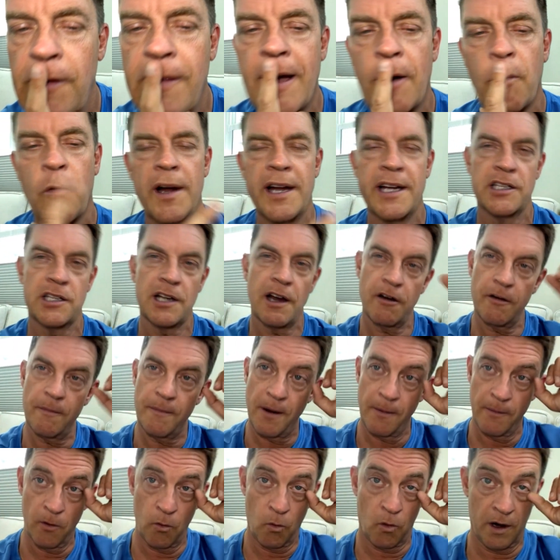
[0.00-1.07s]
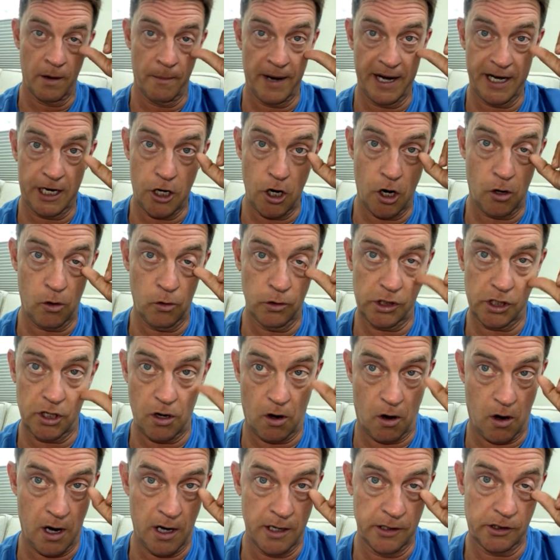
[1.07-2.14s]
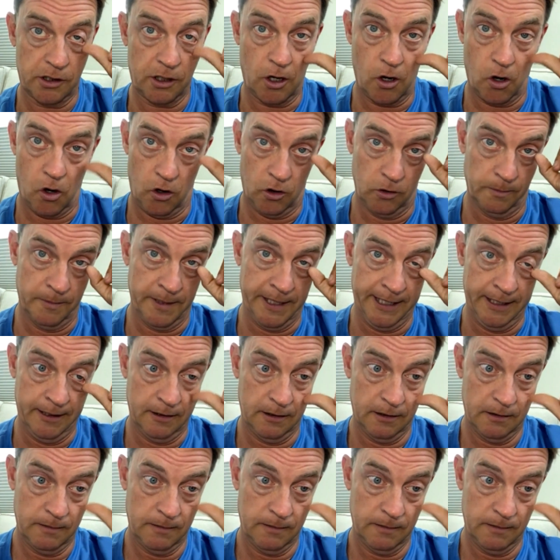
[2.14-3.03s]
that way is I remember one of my co-stars called me.